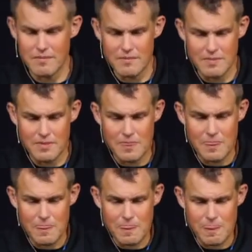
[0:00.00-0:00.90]

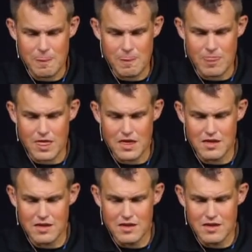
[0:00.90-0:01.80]

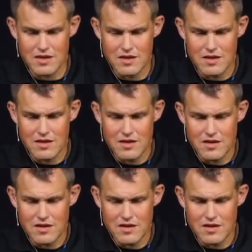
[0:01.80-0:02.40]
(silence)